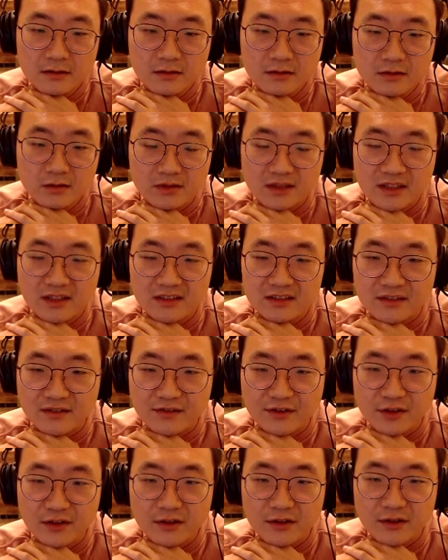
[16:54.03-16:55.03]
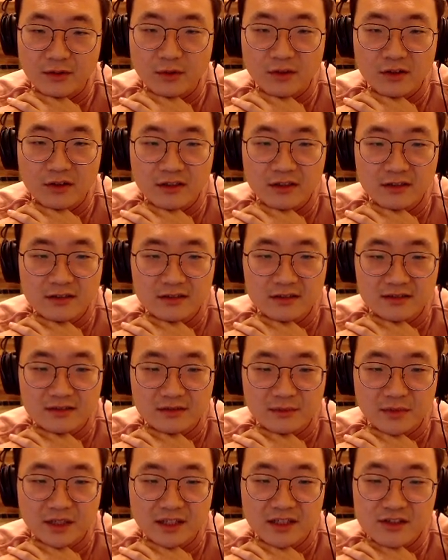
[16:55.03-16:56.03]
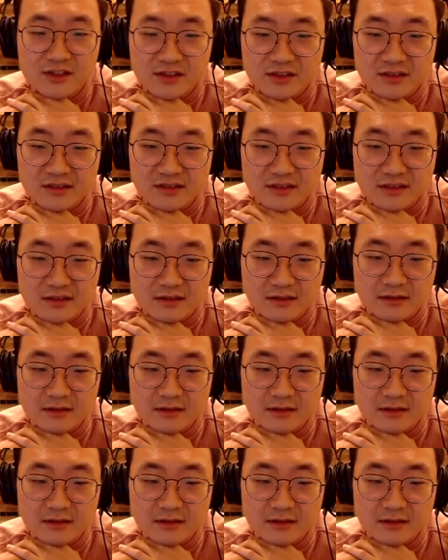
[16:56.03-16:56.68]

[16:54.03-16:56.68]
tons of fury warriors and mages and